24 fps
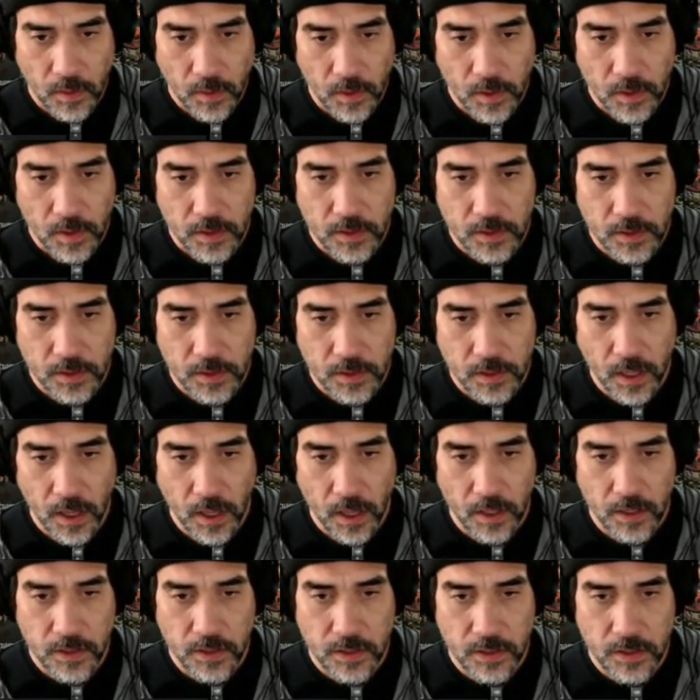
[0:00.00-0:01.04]

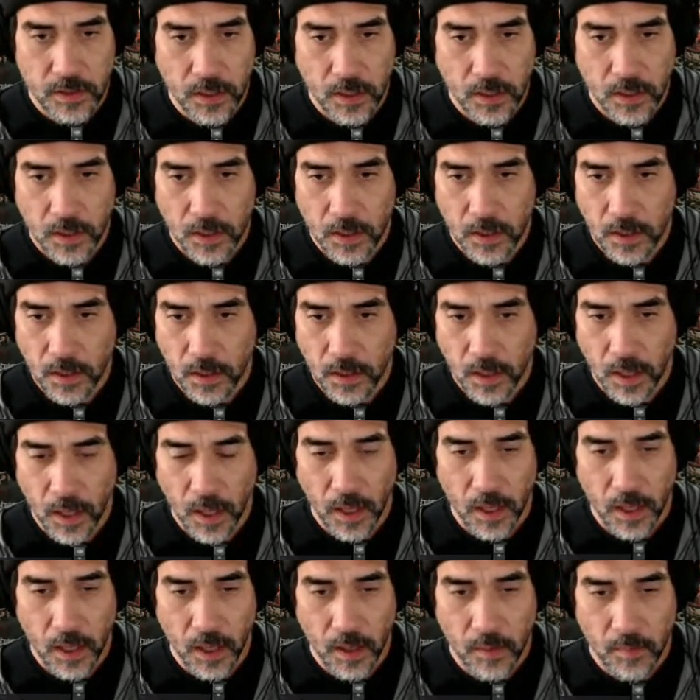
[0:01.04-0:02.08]
6
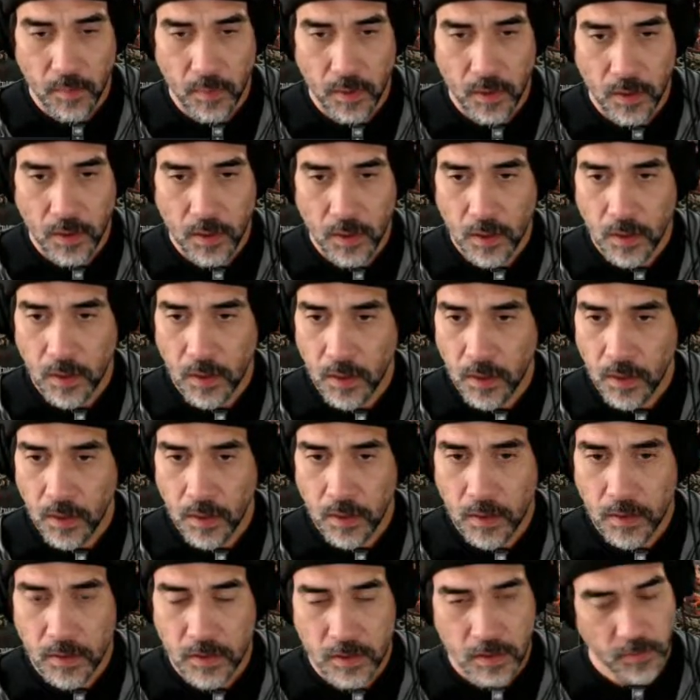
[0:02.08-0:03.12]
a.m.
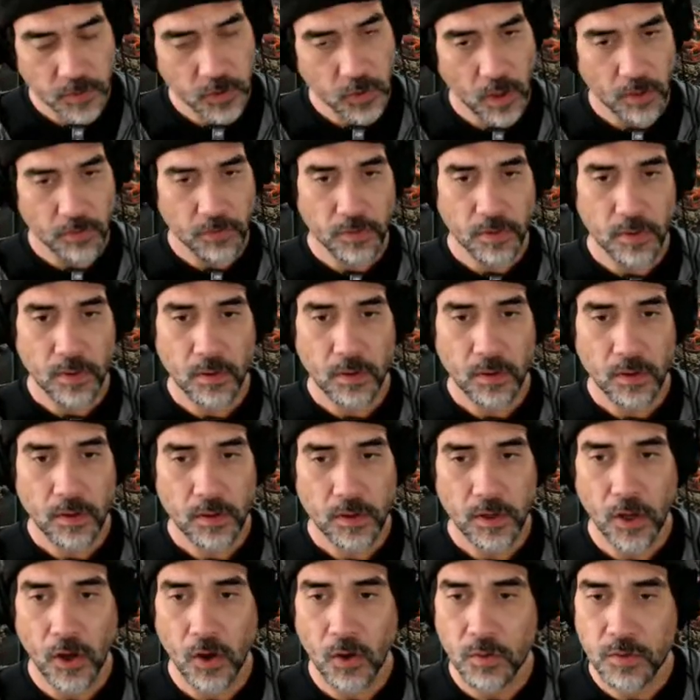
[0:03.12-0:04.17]
December 12th.
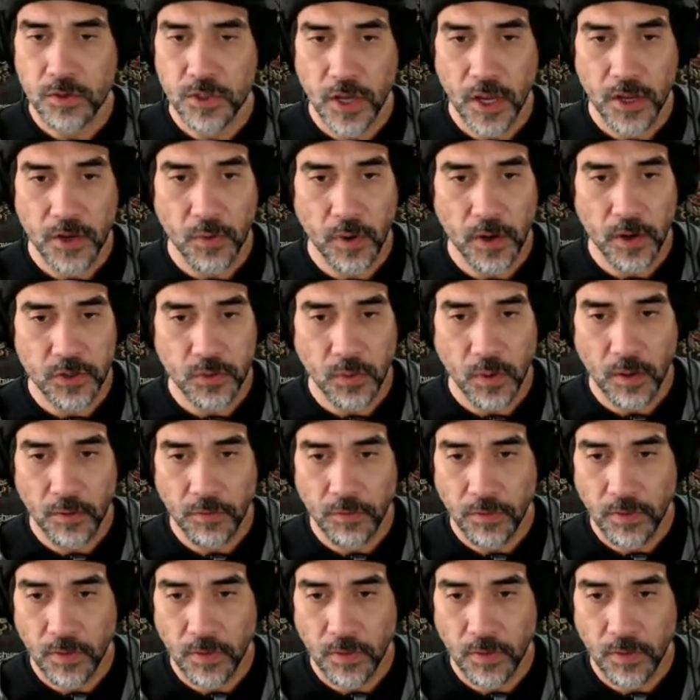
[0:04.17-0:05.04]
No, January 12th.